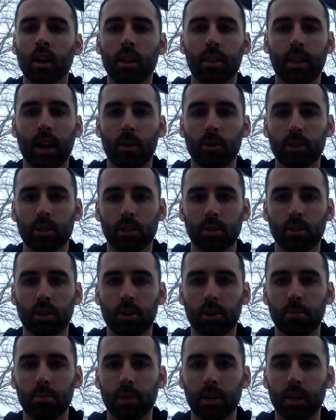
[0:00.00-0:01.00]
that was a
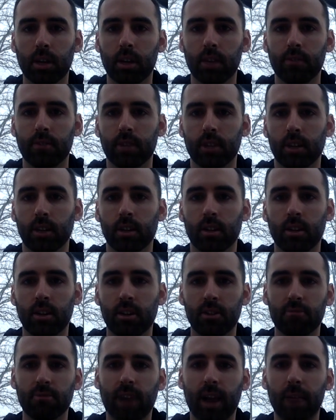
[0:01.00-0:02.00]
little bit of a
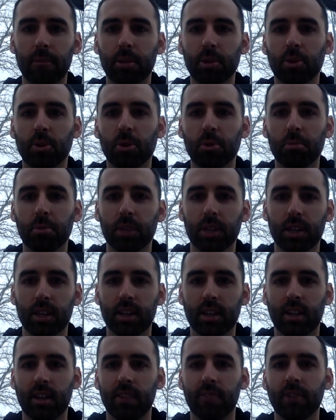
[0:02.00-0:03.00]
rabbit hole, but
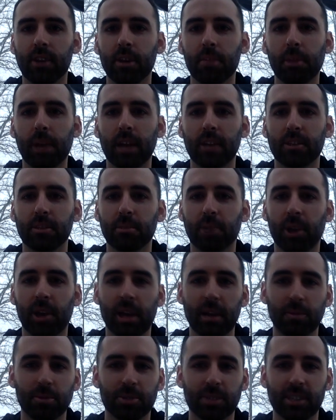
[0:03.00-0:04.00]
very passionate about
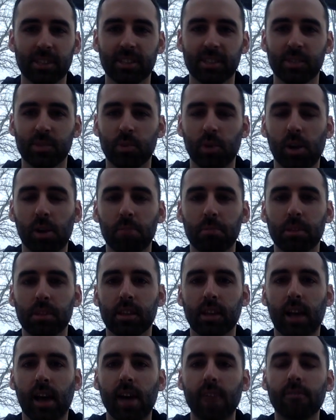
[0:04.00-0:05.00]
hamstrings as well. But
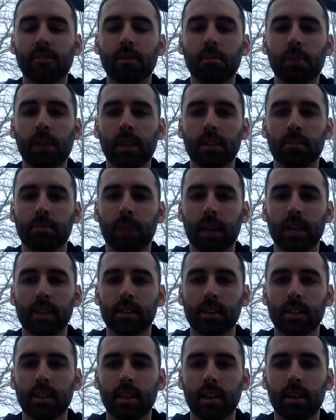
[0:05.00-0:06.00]
the FMS, back
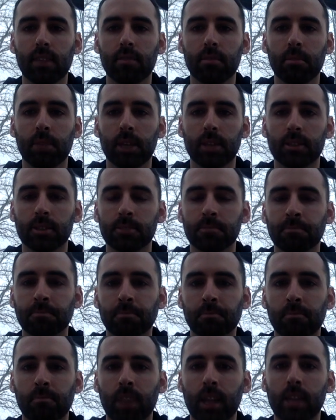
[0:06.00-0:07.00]
to the FMS,
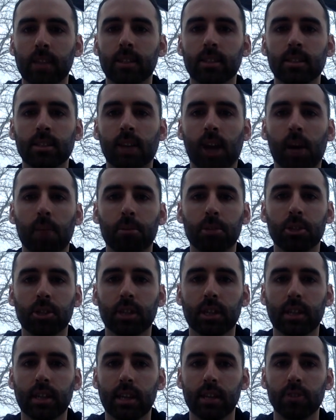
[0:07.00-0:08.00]
it does not
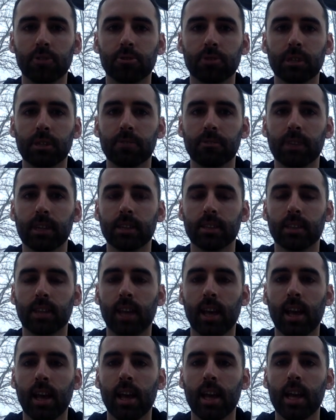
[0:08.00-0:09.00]
predict injury risk.
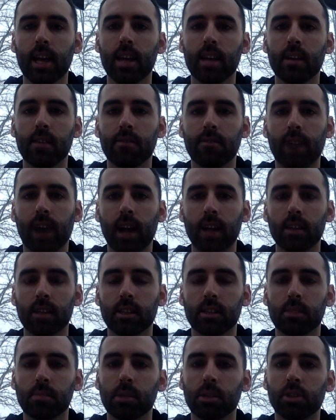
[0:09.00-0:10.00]
And in fact,
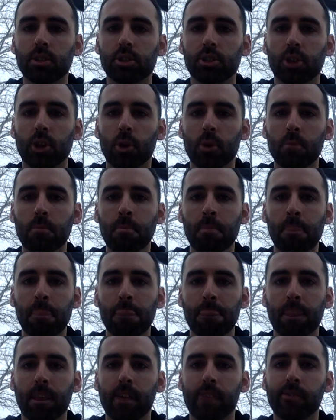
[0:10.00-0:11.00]
it's been shown
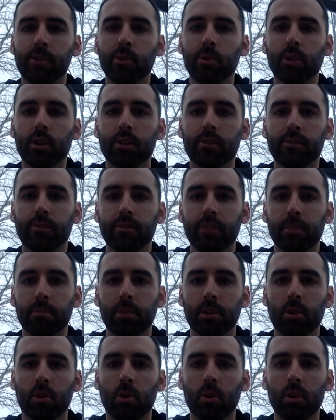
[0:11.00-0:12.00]
if you were to flip a
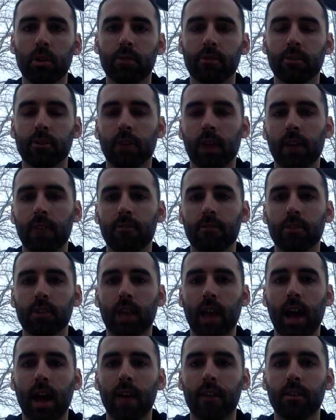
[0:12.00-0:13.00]
coin for every
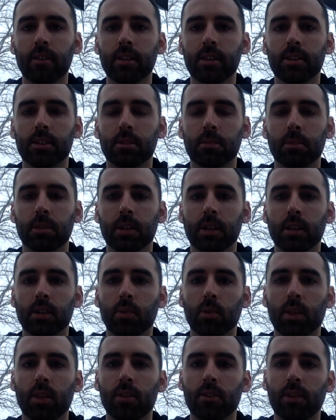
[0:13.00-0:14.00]
athlete to predict
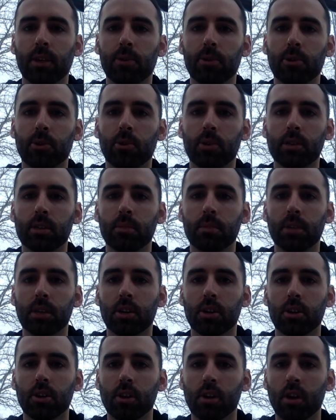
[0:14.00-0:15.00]
whether they were going to be
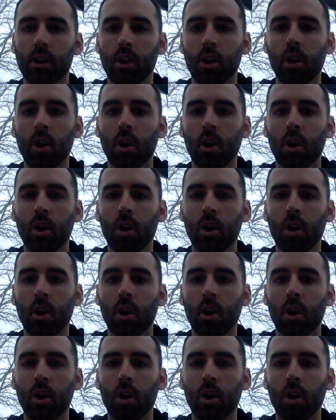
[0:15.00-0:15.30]
hurt